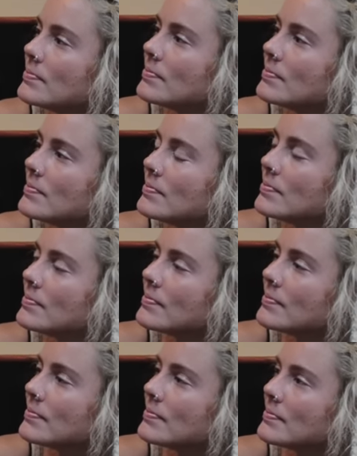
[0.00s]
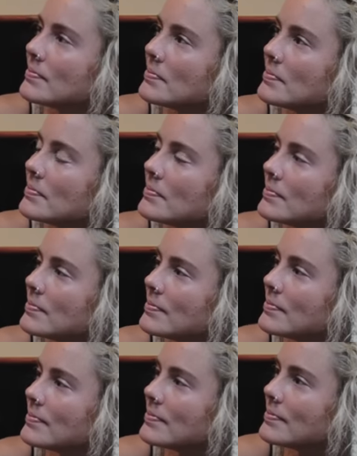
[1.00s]

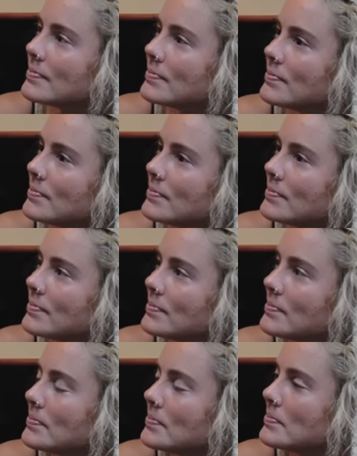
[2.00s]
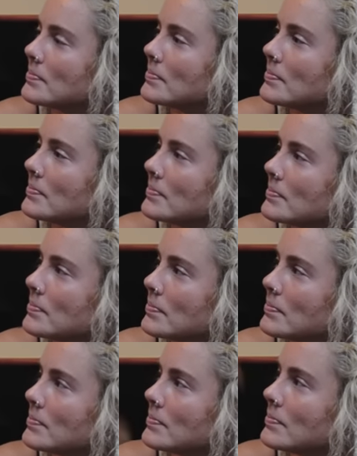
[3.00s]

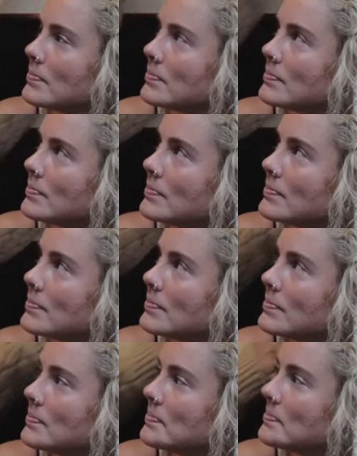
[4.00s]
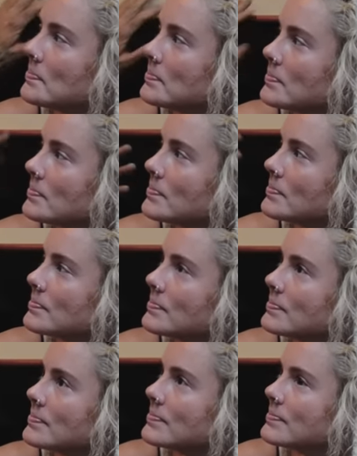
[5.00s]

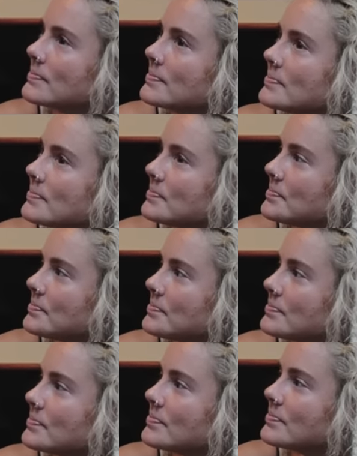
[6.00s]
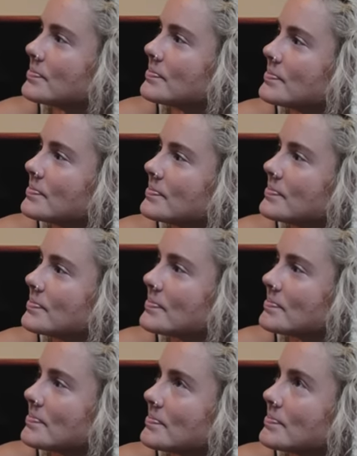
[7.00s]
This person isn't speaking.